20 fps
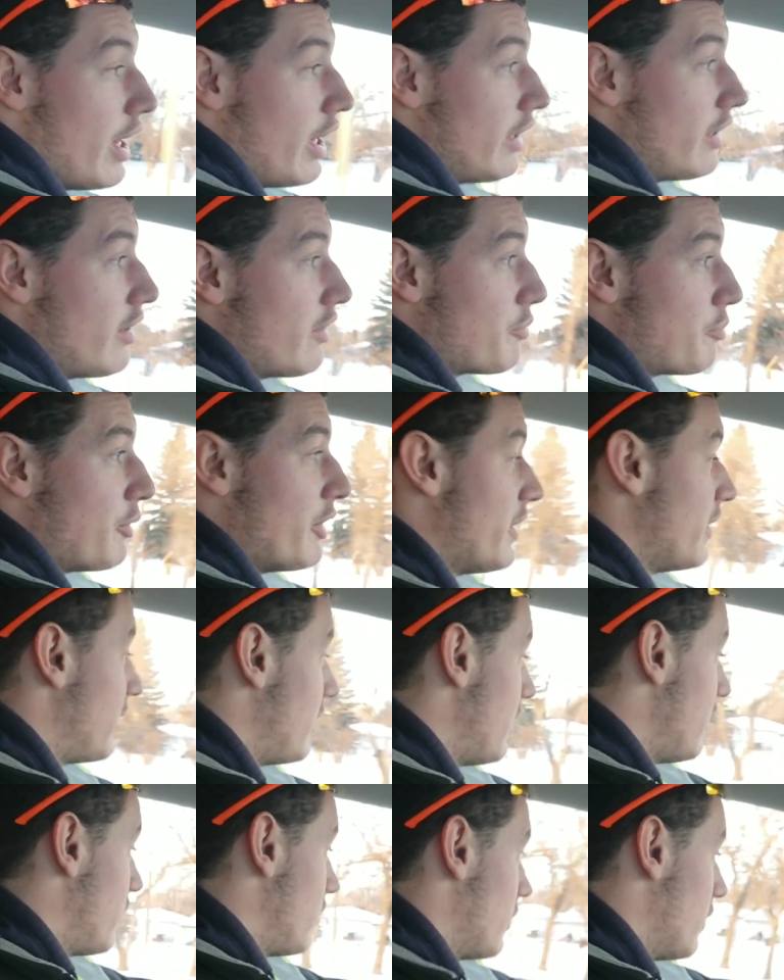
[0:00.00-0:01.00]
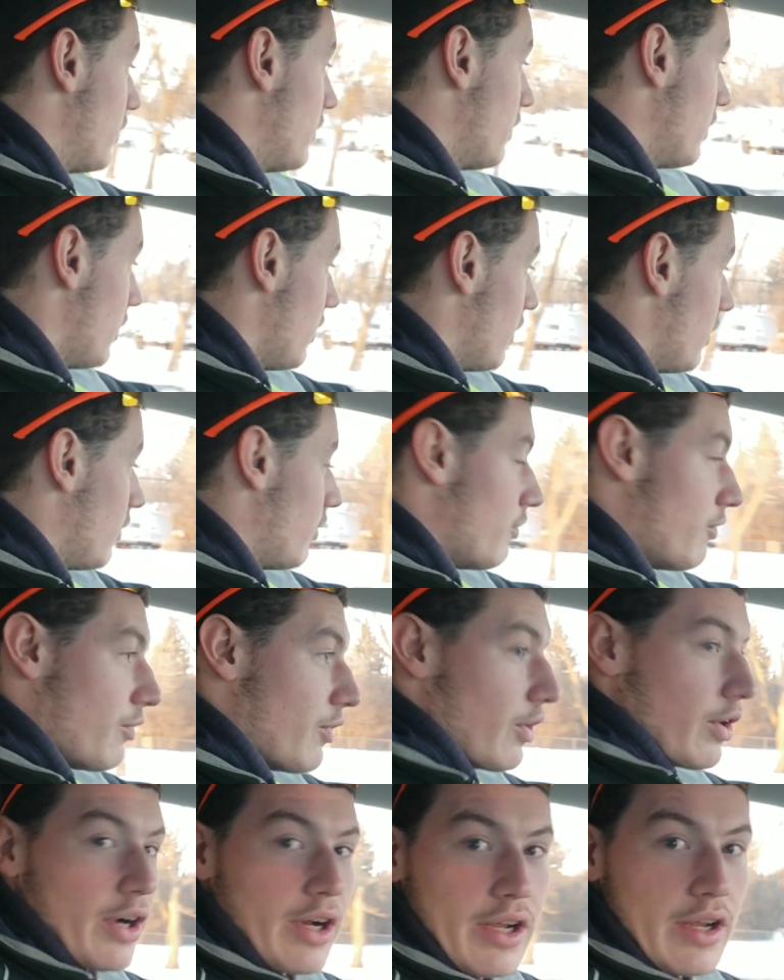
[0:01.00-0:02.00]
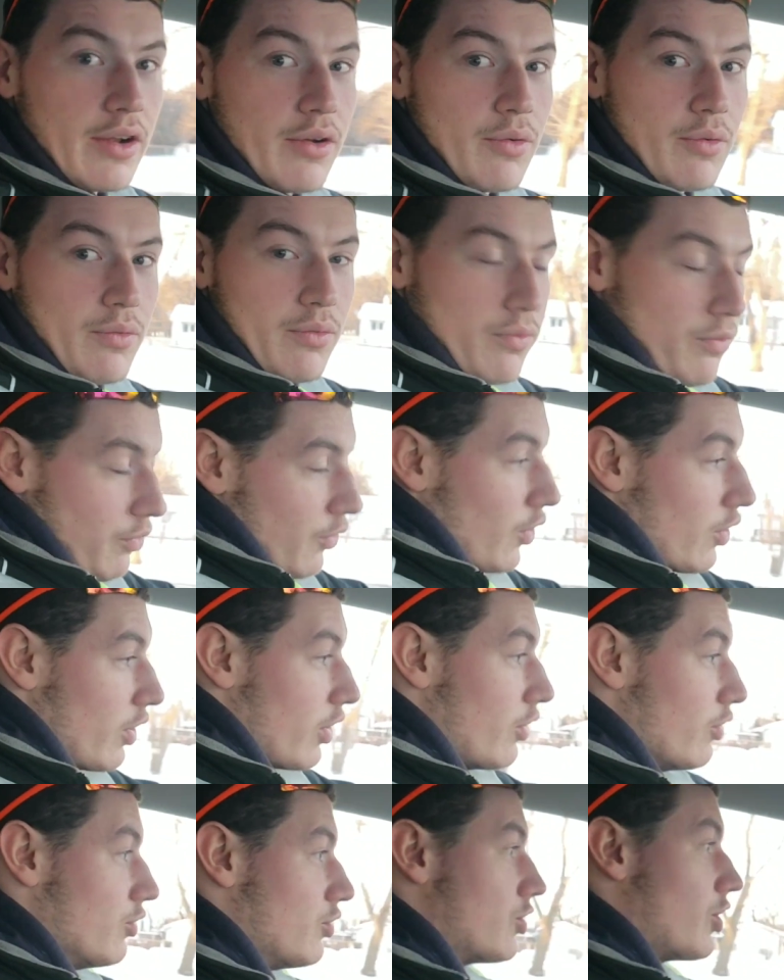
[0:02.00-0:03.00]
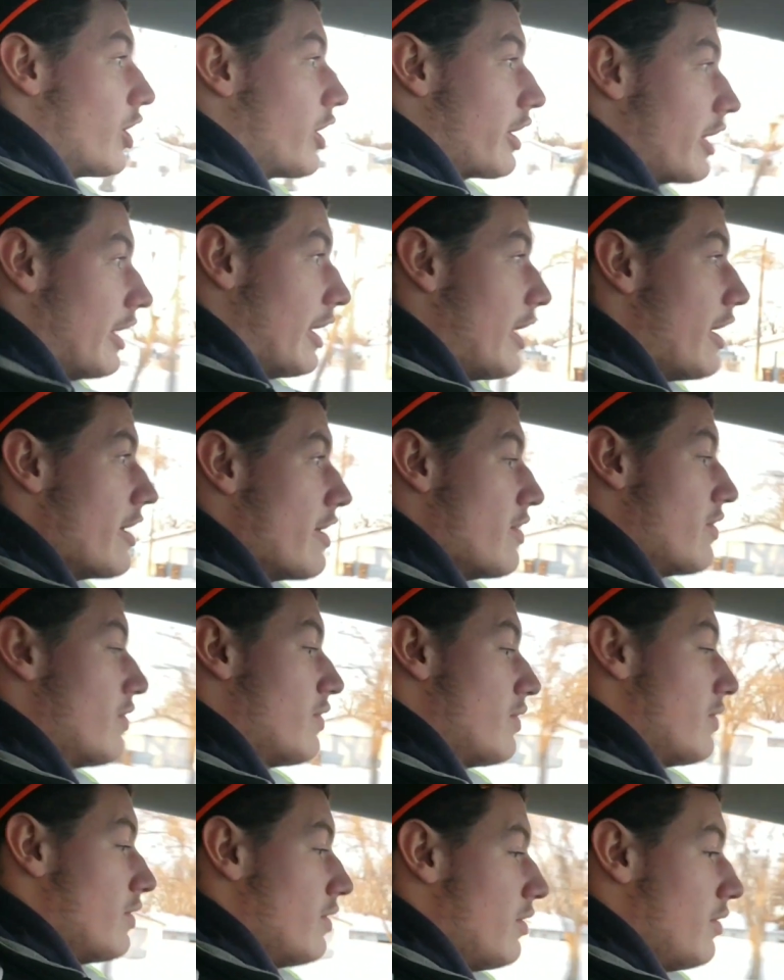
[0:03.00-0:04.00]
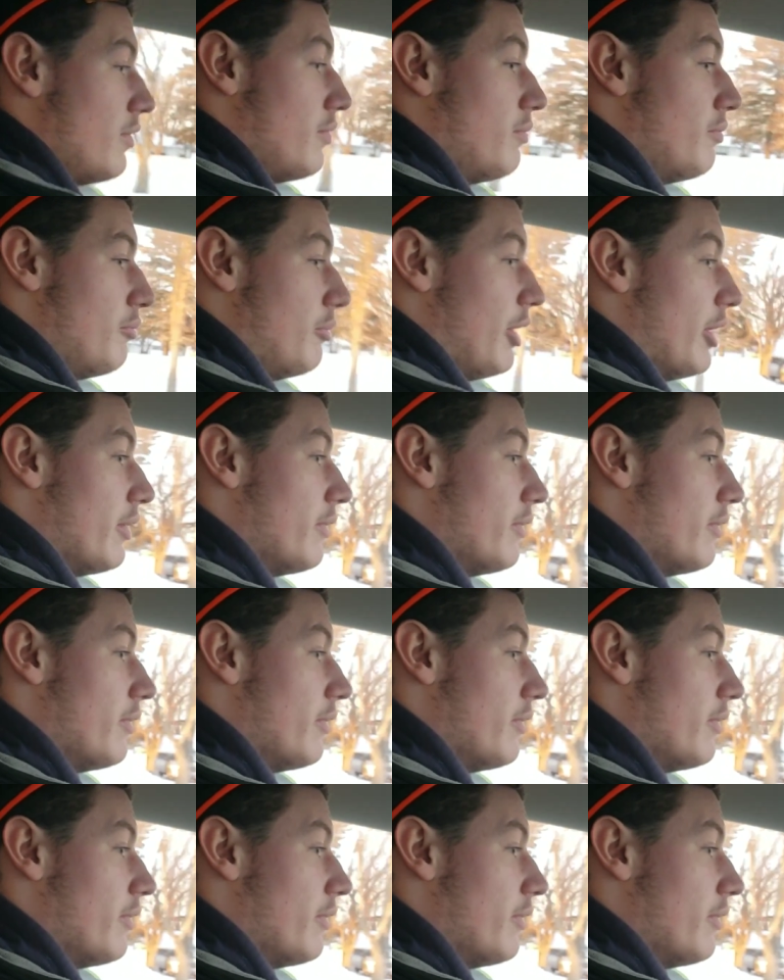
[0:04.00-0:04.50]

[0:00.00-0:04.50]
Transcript: It does pretty decent for a little truck. It is, but